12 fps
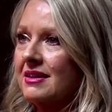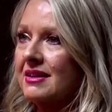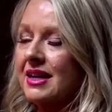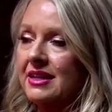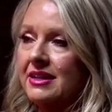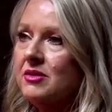
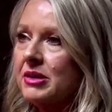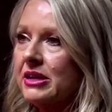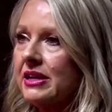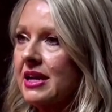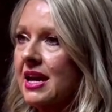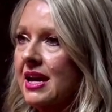got into
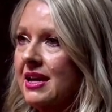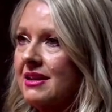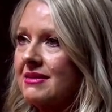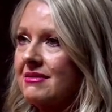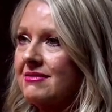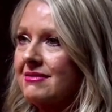mary kay
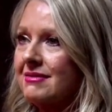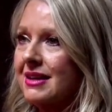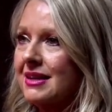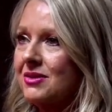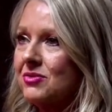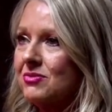and
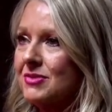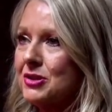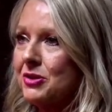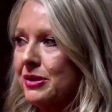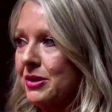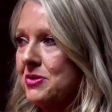kind of
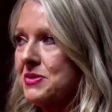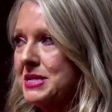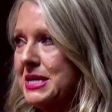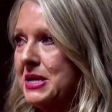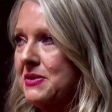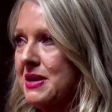started going
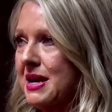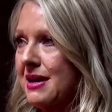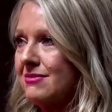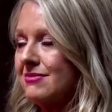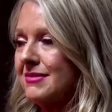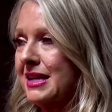down
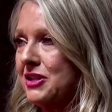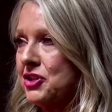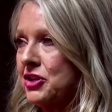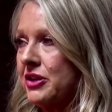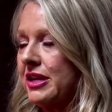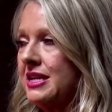that that
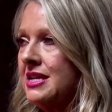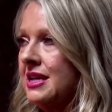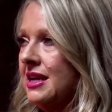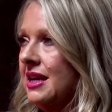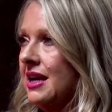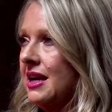journey
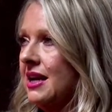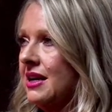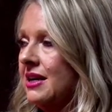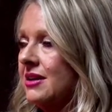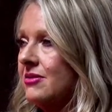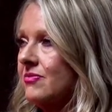
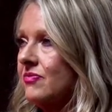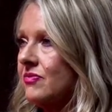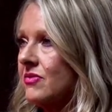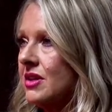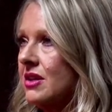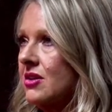um
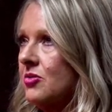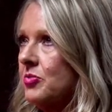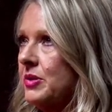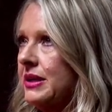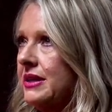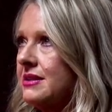
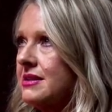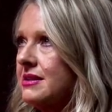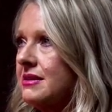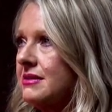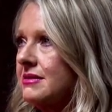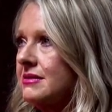but
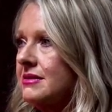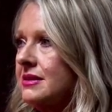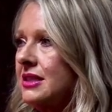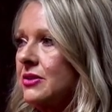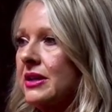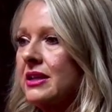
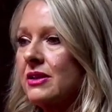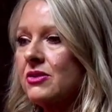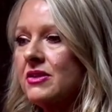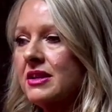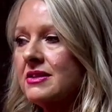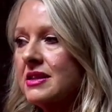you know another
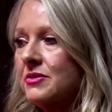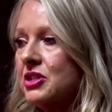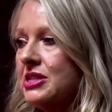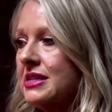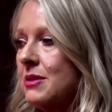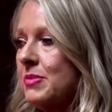thing is i would
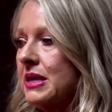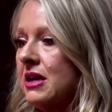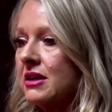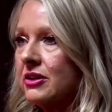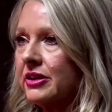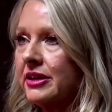just say be
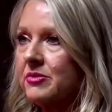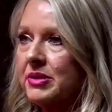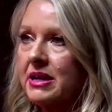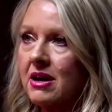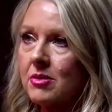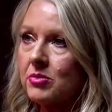hungry and
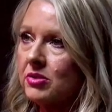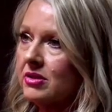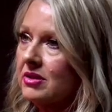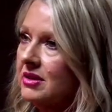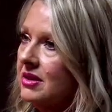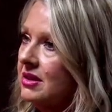be
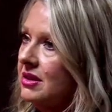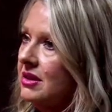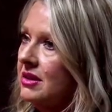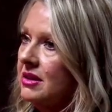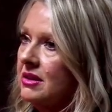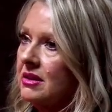humble
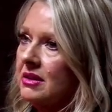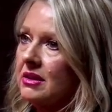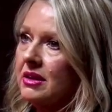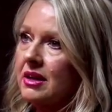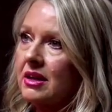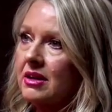yeah
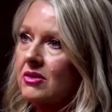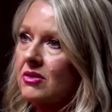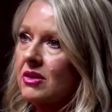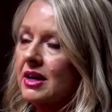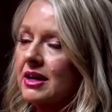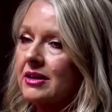you
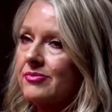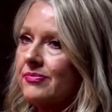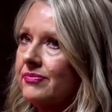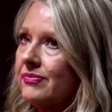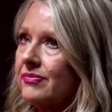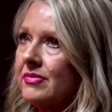know,
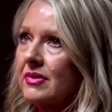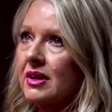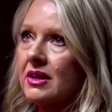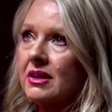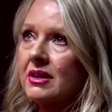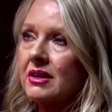
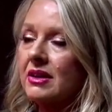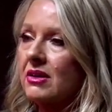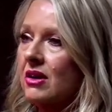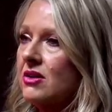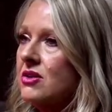there are